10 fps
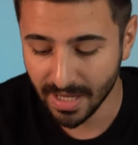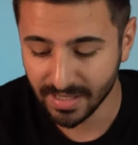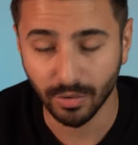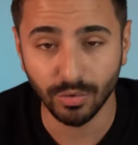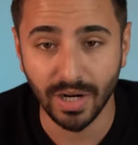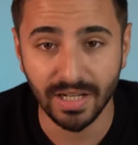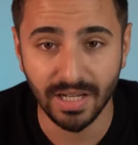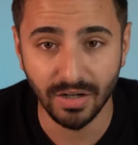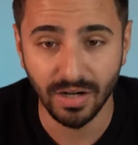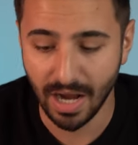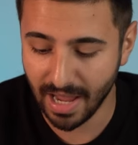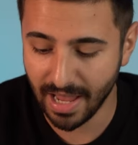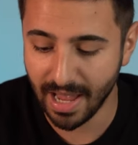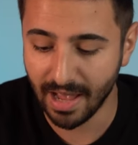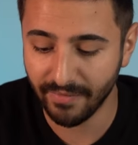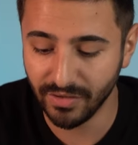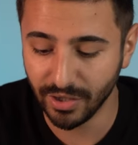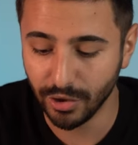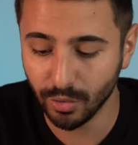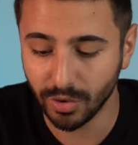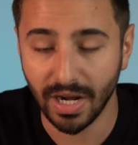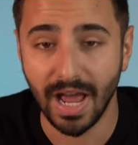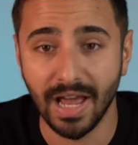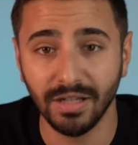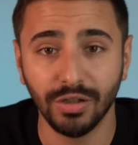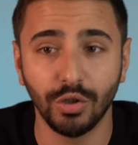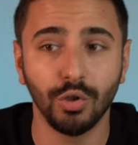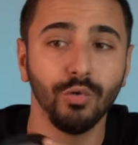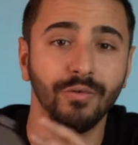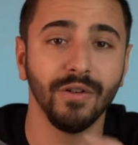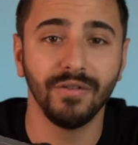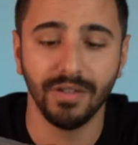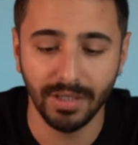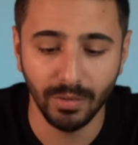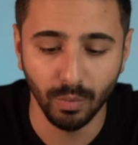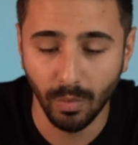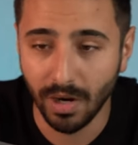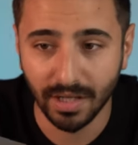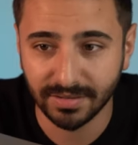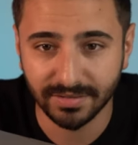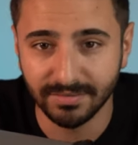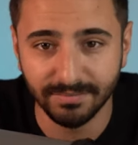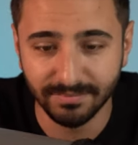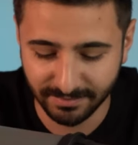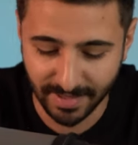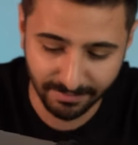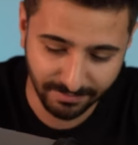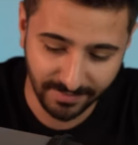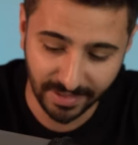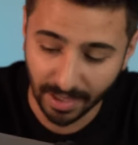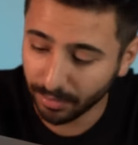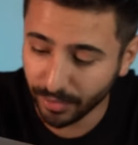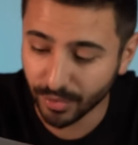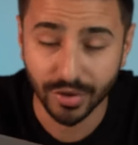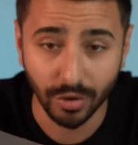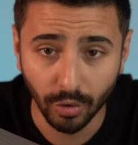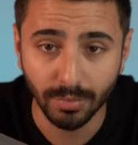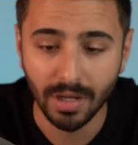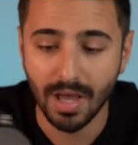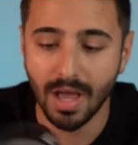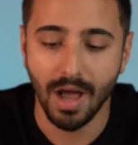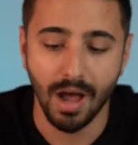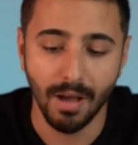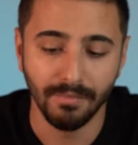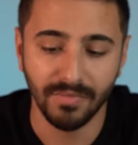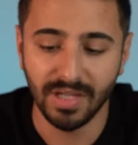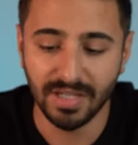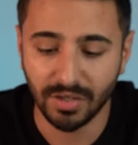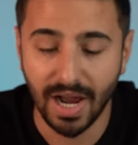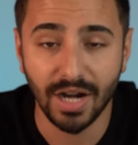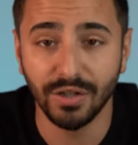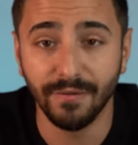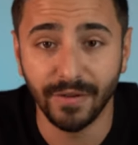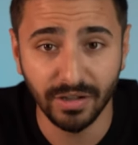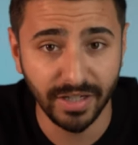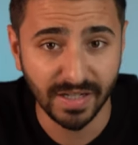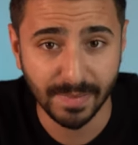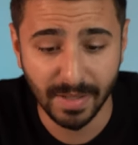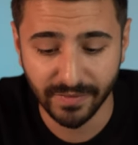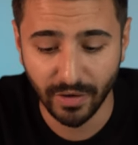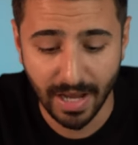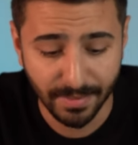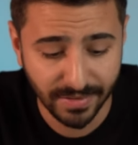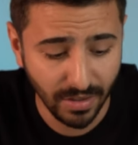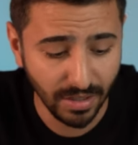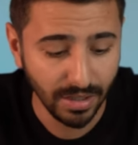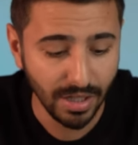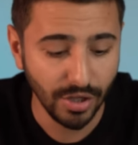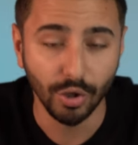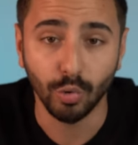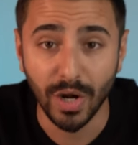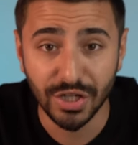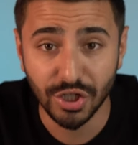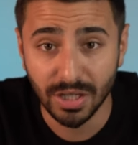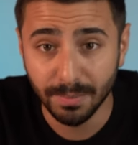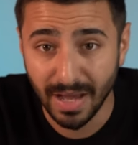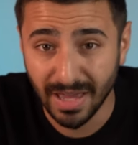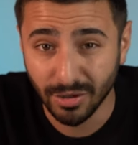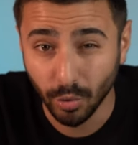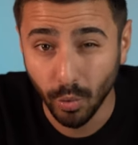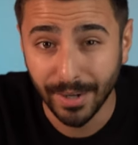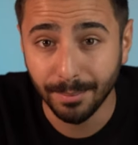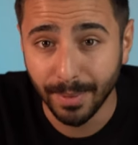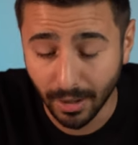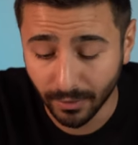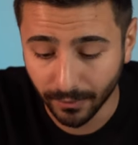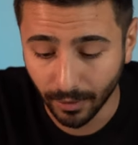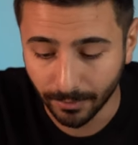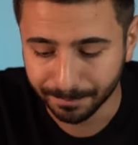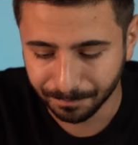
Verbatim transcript: So right here, I have the Neewer N250 watt W strobe. Um, these are actually fairly inexpensive on Amazon. They're quite cheap and they're quite powerful.